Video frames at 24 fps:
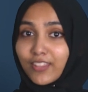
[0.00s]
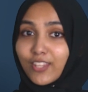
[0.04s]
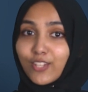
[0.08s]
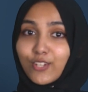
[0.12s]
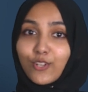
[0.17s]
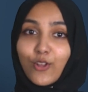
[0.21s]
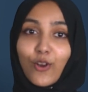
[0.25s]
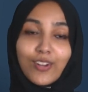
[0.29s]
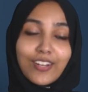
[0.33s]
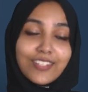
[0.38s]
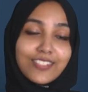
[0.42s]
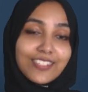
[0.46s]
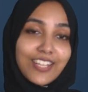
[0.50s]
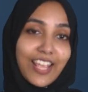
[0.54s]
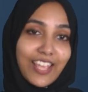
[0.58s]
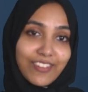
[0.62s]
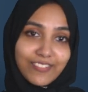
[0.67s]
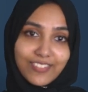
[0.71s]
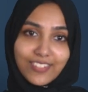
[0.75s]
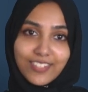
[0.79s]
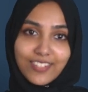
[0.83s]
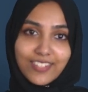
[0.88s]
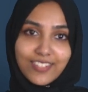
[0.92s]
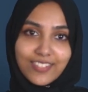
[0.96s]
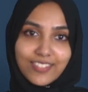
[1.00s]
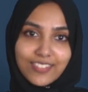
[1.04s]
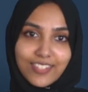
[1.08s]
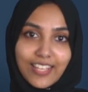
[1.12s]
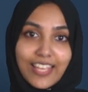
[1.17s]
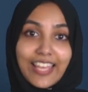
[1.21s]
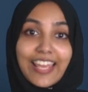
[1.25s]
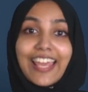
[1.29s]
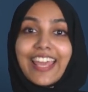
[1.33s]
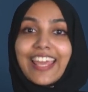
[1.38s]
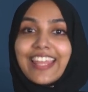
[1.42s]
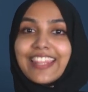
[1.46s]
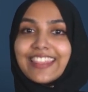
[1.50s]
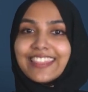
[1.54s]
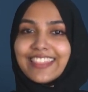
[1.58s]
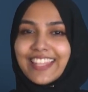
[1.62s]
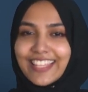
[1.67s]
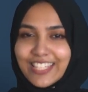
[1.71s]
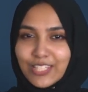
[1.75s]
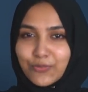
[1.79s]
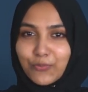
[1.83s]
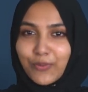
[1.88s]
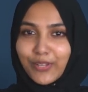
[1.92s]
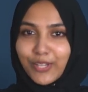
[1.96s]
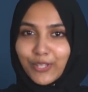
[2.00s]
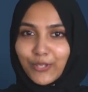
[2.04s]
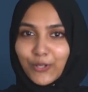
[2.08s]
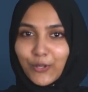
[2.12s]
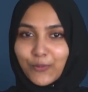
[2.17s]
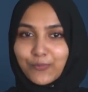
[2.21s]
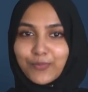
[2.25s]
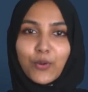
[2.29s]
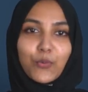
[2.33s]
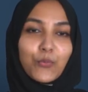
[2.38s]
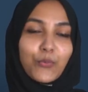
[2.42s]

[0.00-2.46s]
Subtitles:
than knowledge ever is. In this video,